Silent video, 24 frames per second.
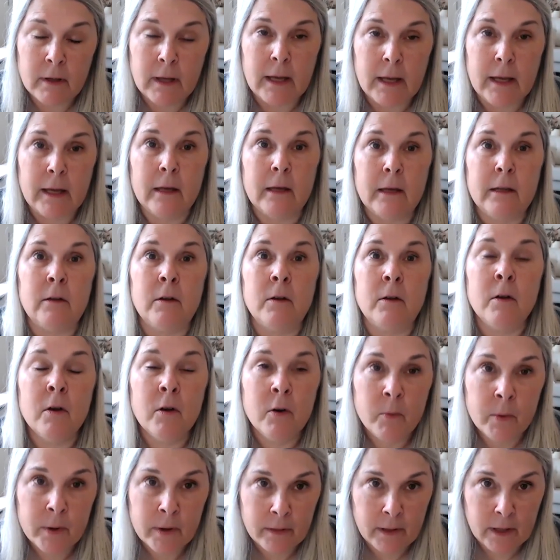and know
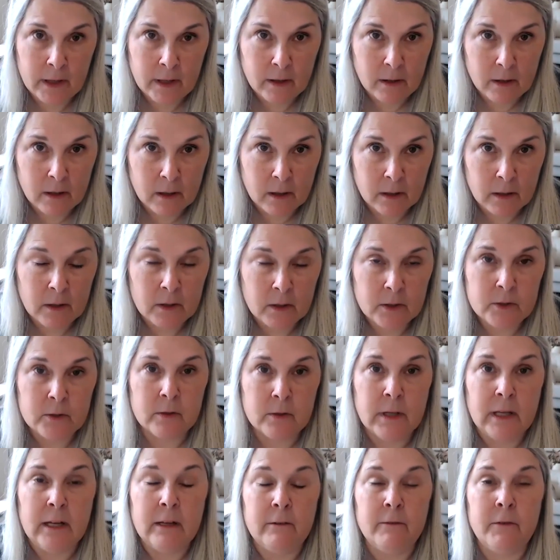where they are so
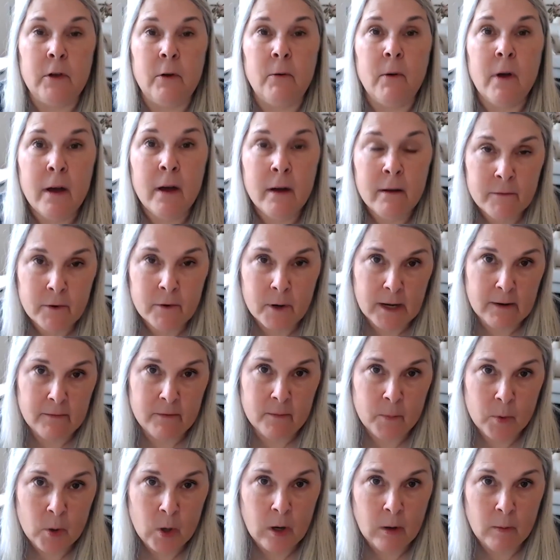that if you ever have a
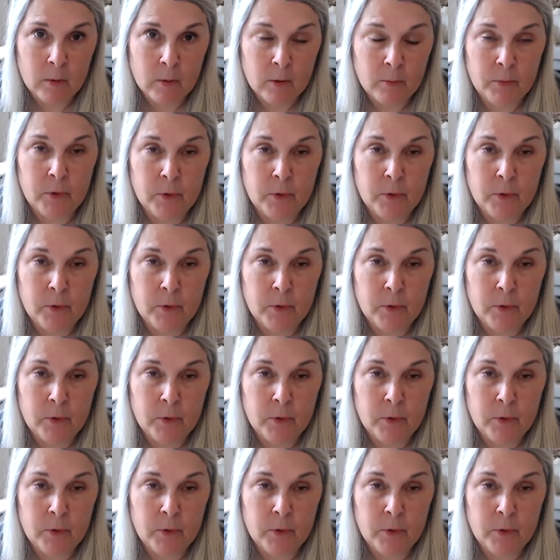problem,